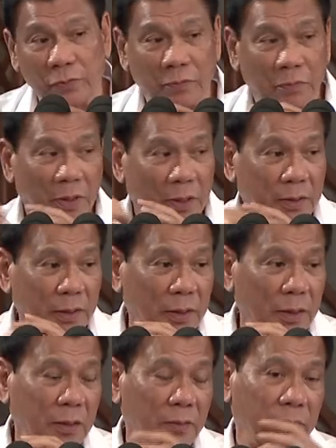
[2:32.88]
of the
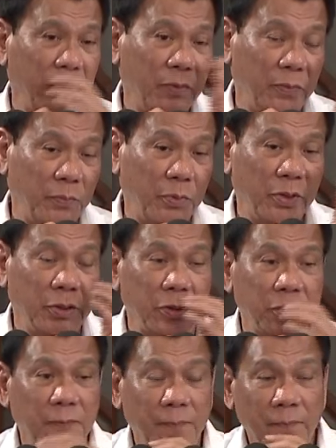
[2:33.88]
military and the
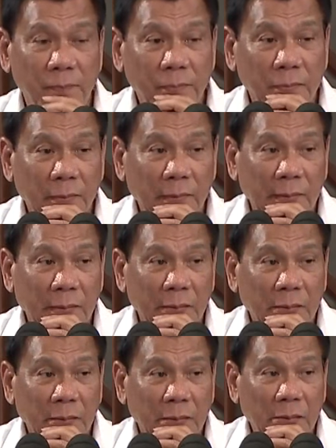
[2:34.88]
police.
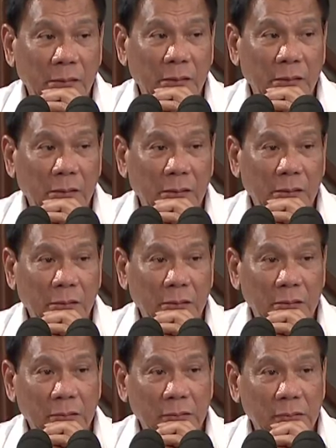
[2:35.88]
And
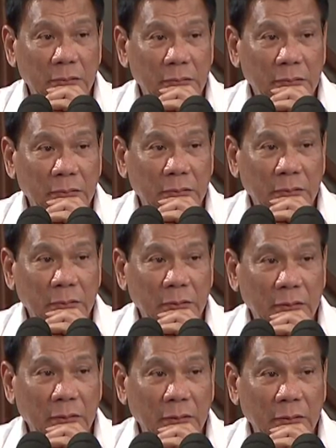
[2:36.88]
I
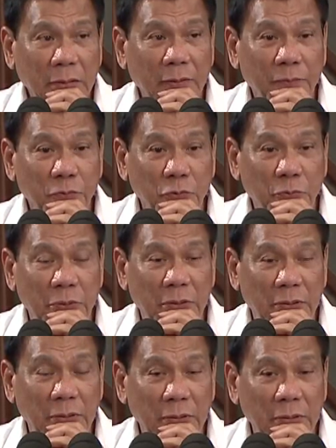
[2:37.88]
have to
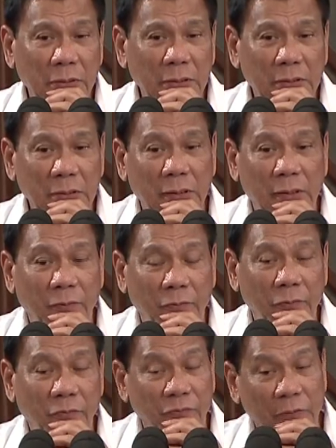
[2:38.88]
be not really
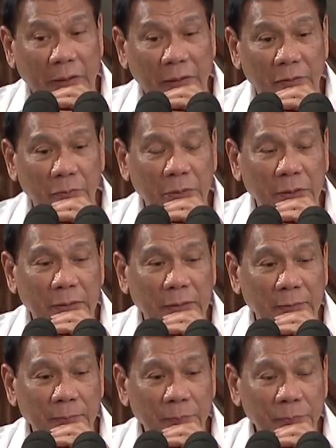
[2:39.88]
fair,
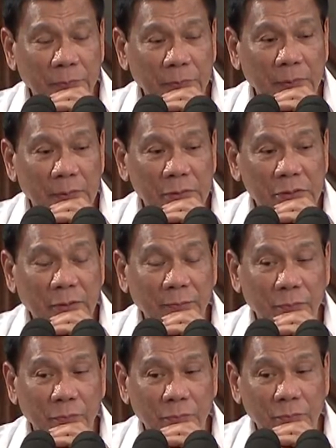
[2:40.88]
but
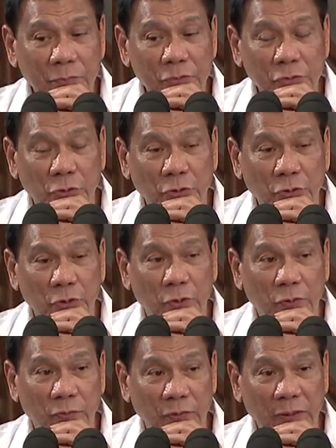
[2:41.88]
some sort
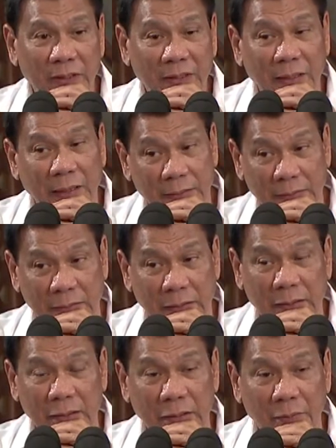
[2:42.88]
of a
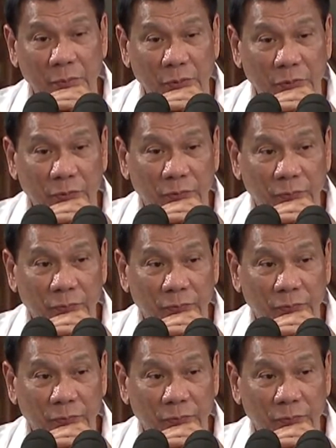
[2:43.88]
tactical move